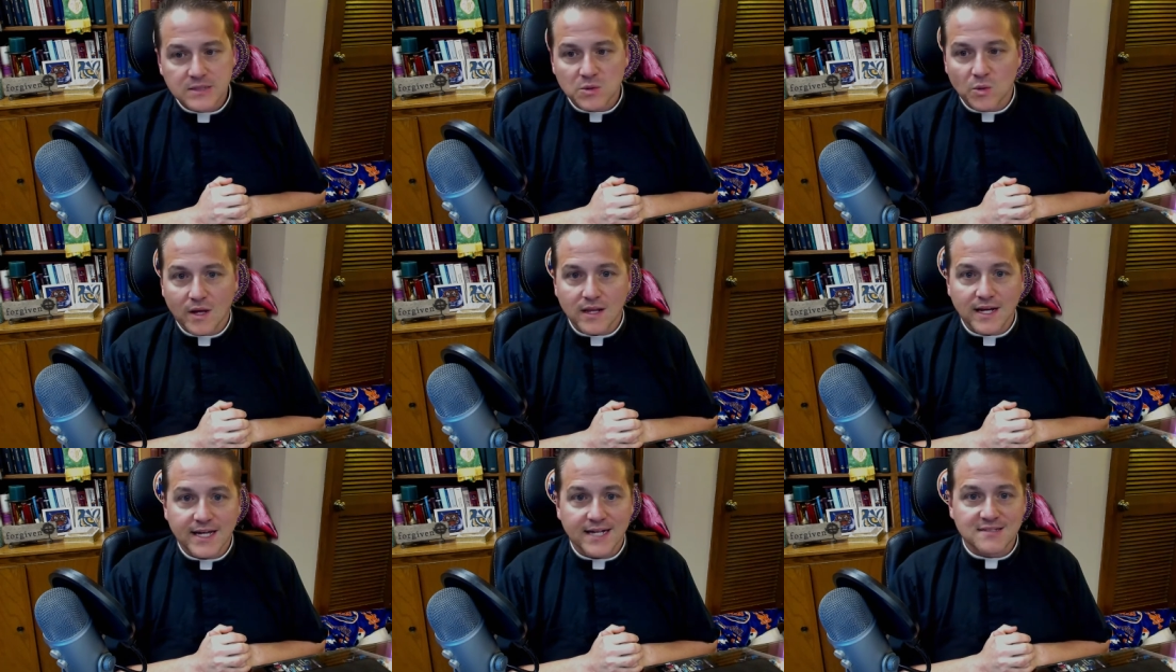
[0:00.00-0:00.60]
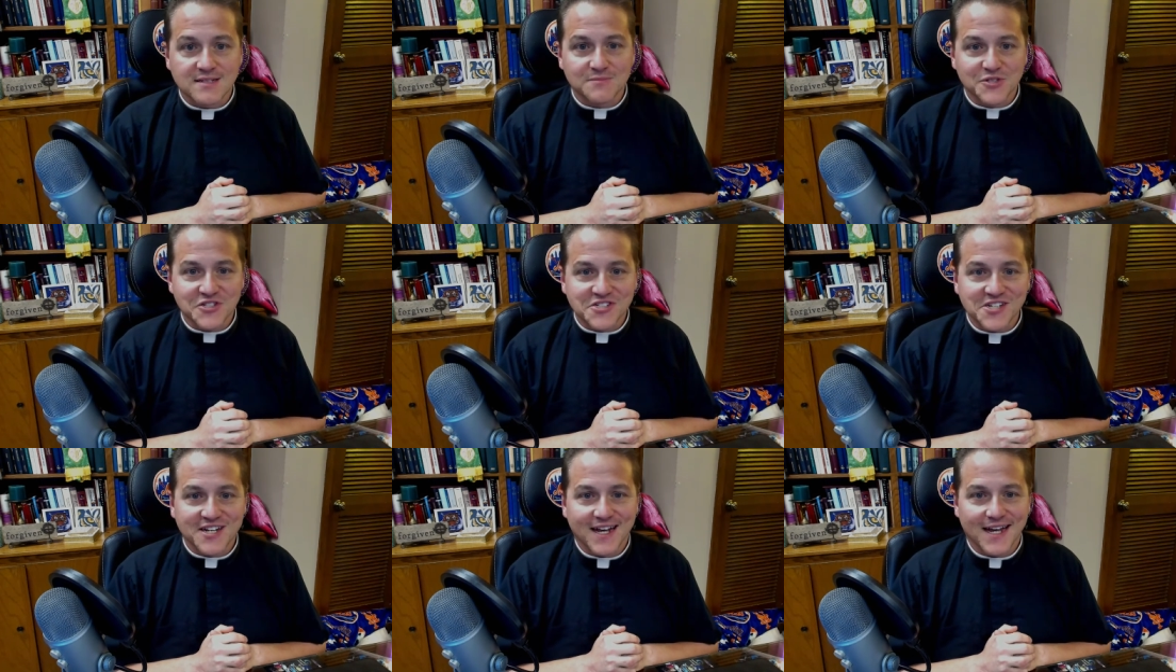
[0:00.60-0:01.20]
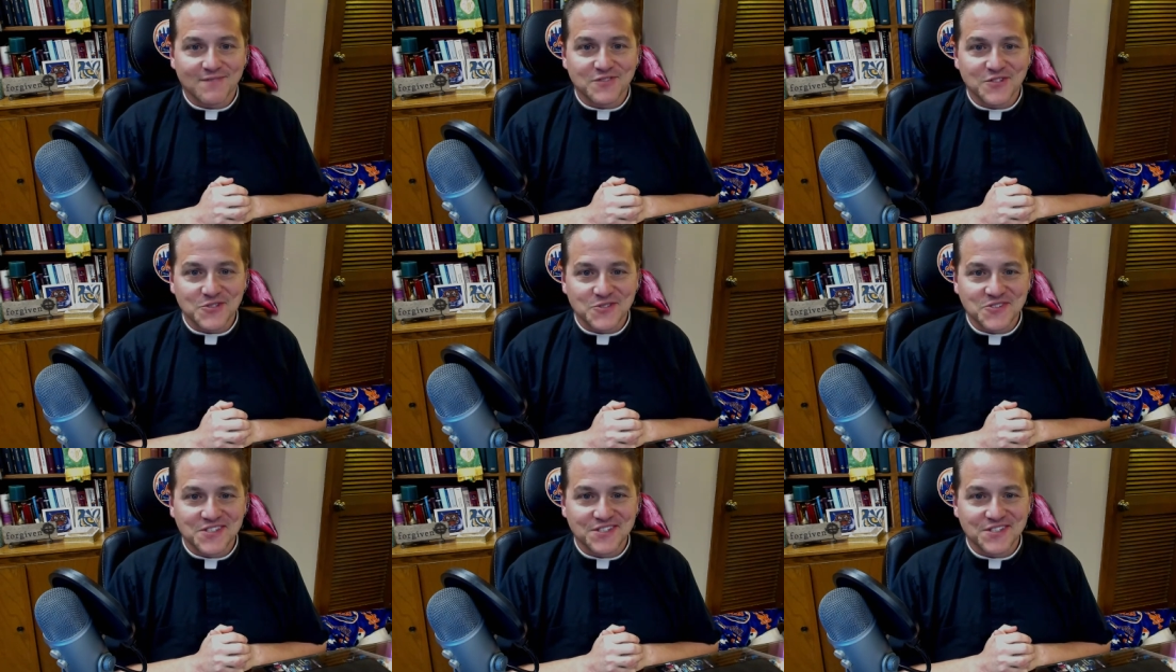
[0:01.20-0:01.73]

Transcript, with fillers: Well, I guess I'm just going to have to use the